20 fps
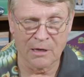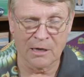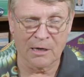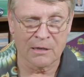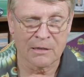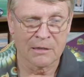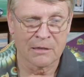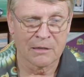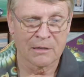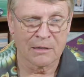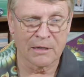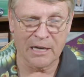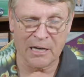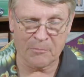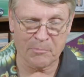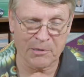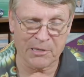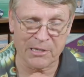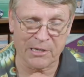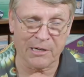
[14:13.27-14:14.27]

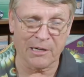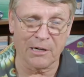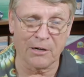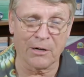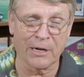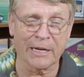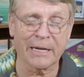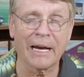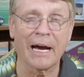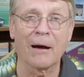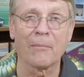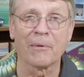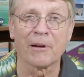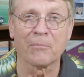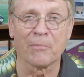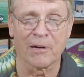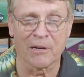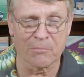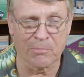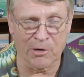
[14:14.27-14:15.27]
Not particularly
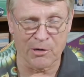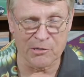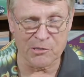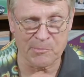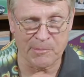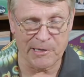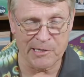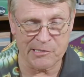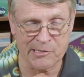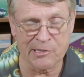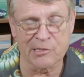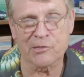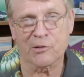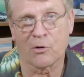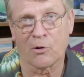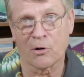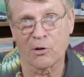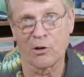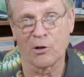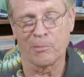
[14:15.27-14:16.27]
common among bird species,
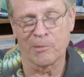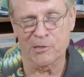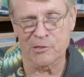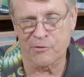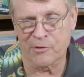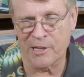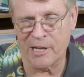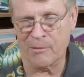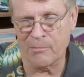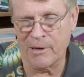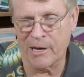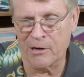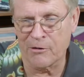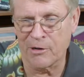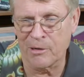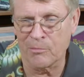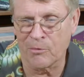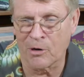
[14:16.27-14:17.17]
or humans for that matter